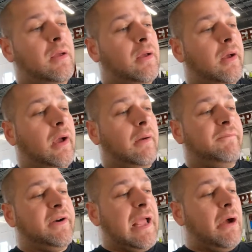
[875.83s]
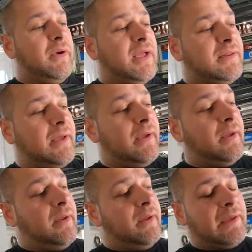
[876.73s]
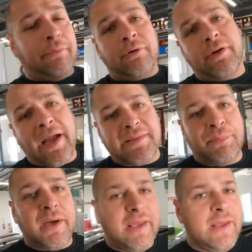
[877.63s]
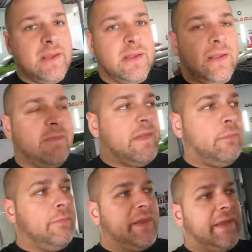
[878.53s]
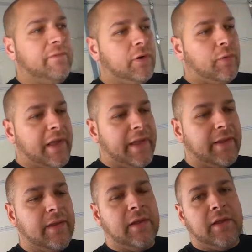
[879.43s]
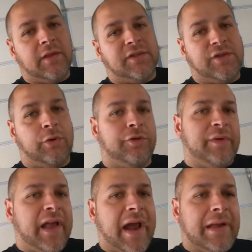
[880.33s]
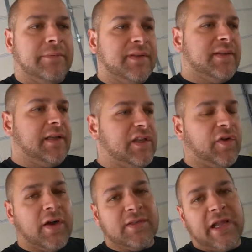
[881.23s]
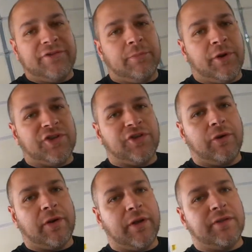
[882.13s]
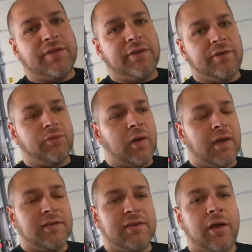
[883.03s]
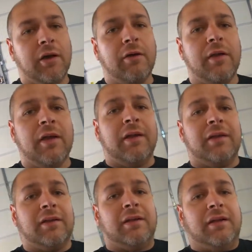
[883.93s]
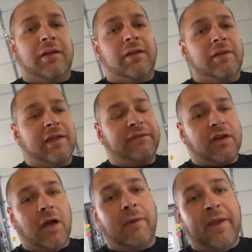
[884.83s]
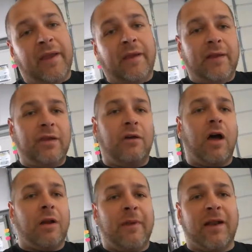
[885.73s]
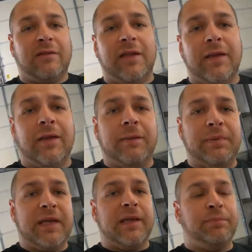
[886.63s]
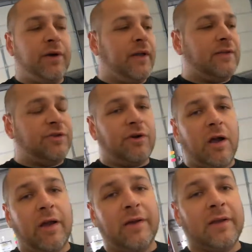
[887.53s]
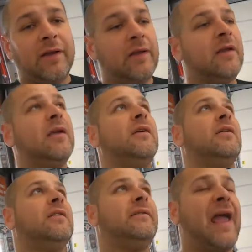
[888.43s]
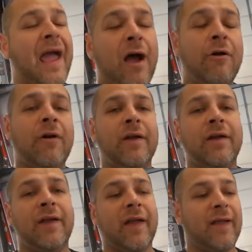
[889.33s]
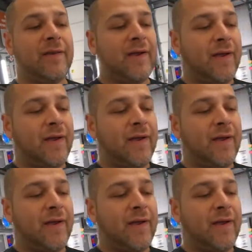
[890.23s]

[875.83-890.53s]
for now, we got the Chemical Guys bucket, and then we'll be giving away 2 or 3 items as far as Nitro merch store goes too as well. So leave a comment. You'll automatically be put in the drawing now. And